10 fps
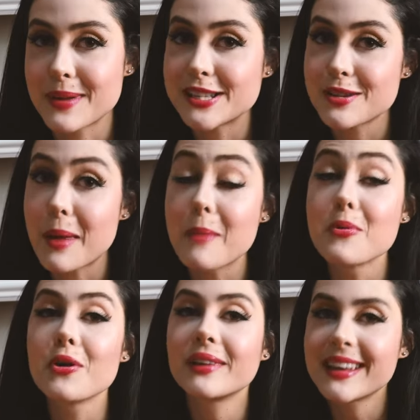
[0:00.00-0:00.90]
based on my
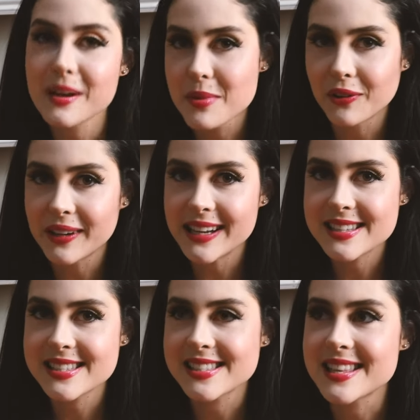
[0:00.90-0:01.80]
brilliant
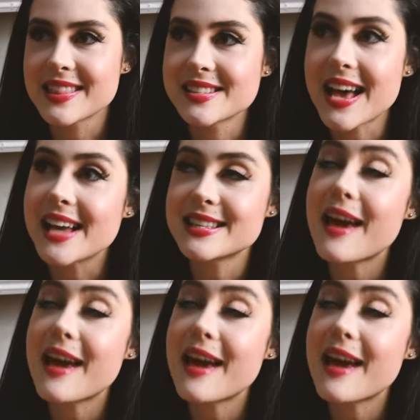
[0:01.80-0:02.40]
abilities to synthesize